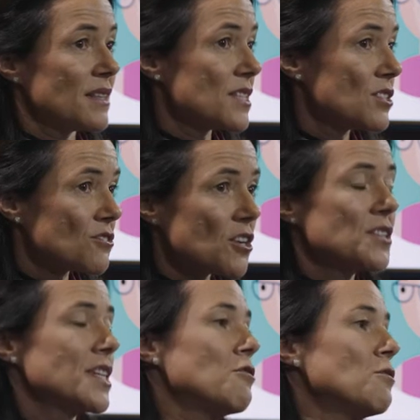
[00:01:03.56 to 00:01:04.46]
These
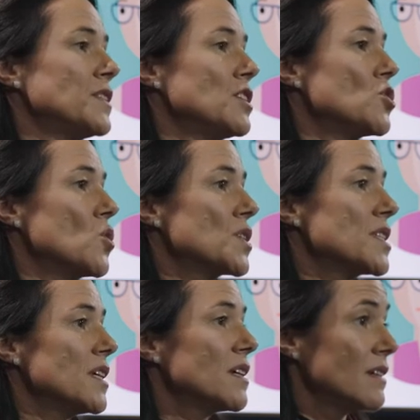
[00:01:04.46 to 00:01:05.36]
drugs are often
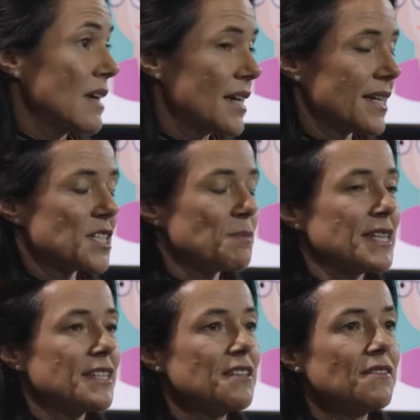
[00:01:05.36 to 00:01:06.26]
toxic and
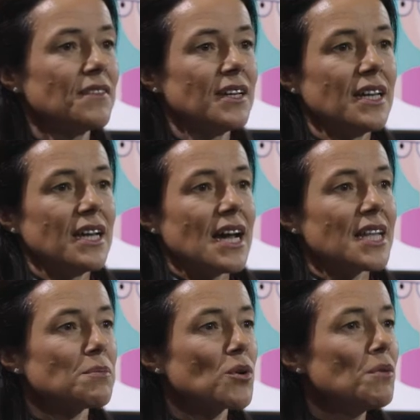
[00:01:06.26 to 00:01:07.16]
expensive,
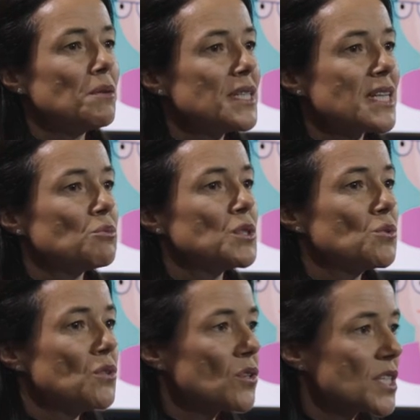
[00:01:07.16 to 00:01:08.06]
and the problem is that we do
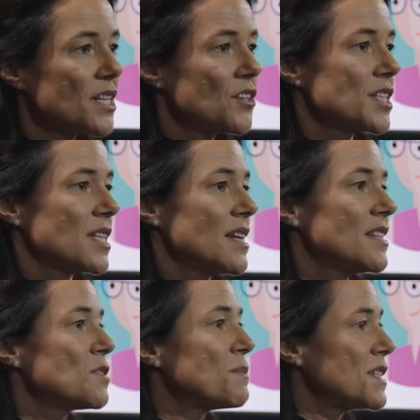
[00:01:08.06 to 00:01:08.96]
not understand
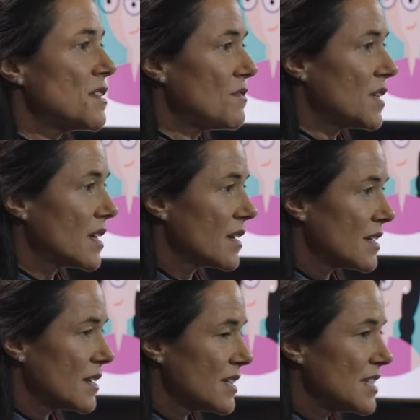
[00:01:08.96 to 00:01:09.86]
the specific
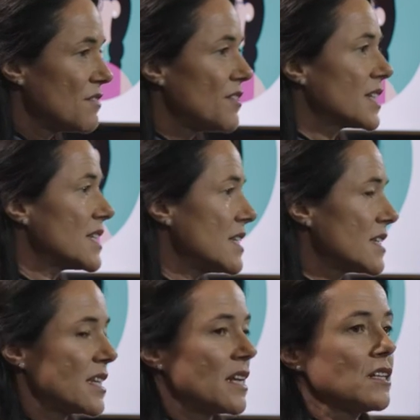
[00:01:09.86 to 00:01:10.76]
defects in
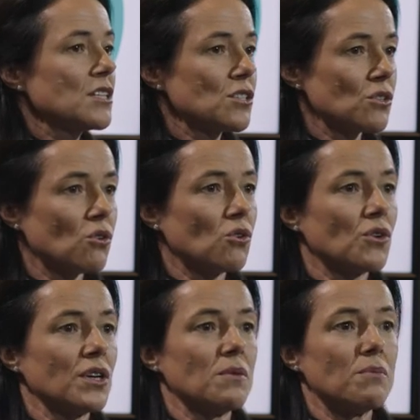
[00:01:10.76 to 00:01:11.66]
cells
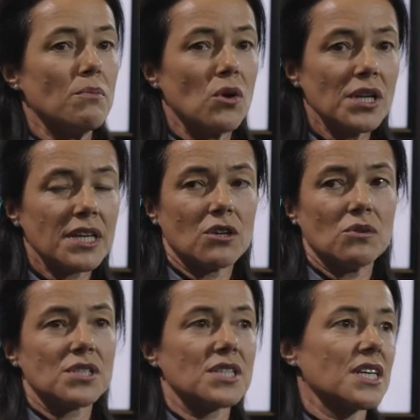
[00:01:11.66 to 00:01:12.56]
or
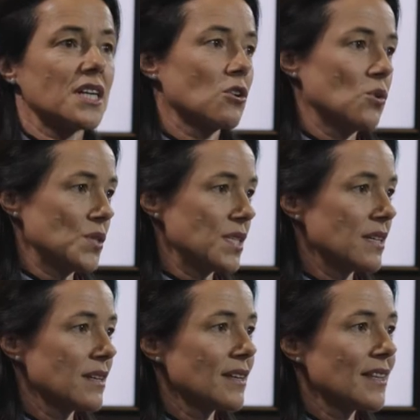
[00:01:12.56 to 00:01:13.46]
molecules that are
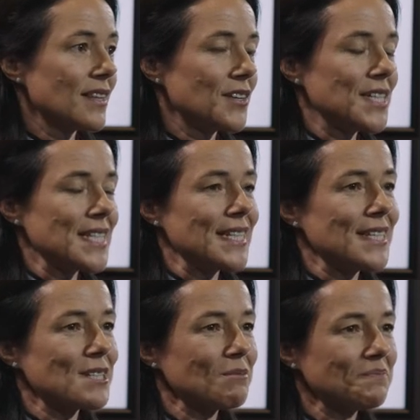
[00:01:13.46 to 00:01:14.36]
causing their
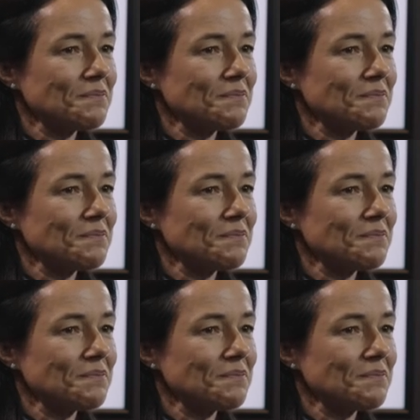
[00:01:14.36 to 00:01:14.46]
disease.